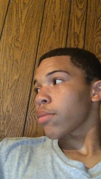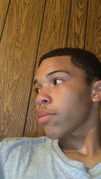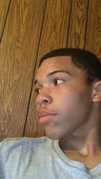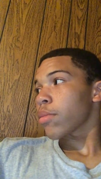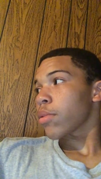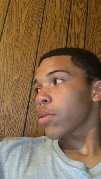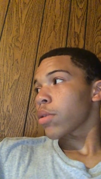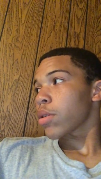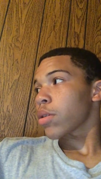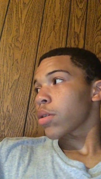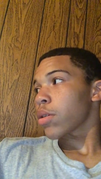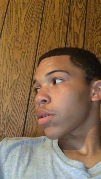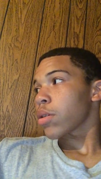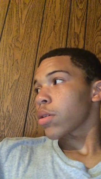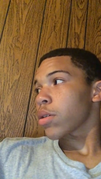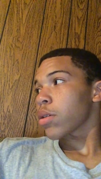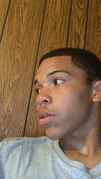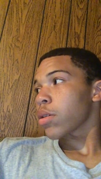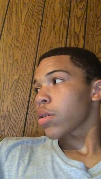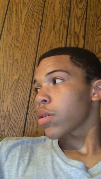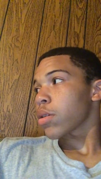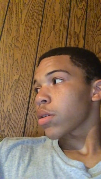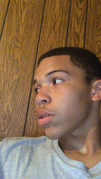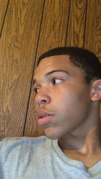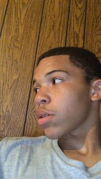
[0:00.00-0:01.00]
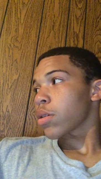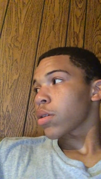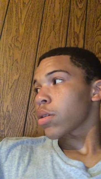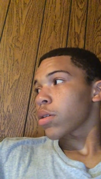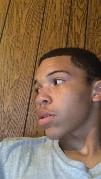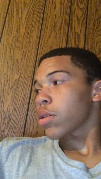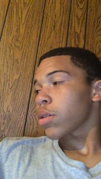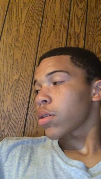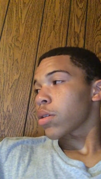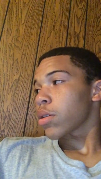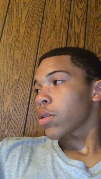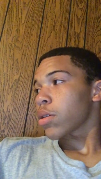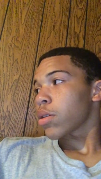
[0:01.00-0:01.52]

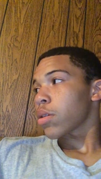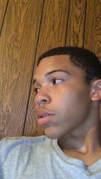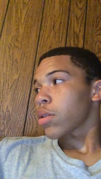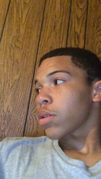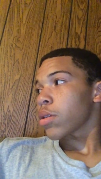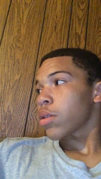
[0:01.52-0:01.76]
Nobody speaks.